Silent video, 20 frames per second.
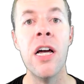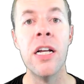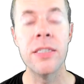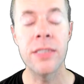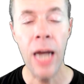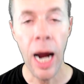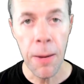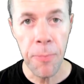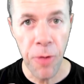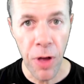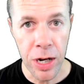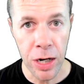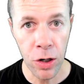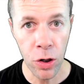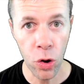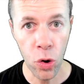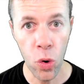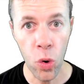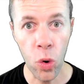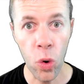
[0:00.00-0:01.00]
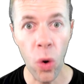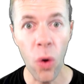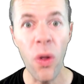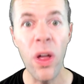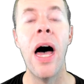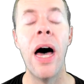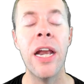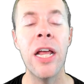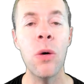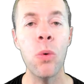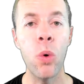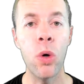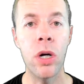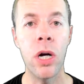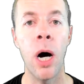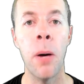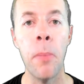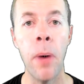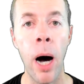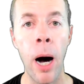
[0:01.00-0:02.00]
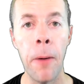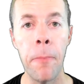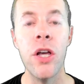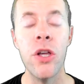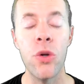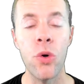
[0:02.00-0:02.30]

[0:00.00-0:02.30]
Type that into Google and it will come up.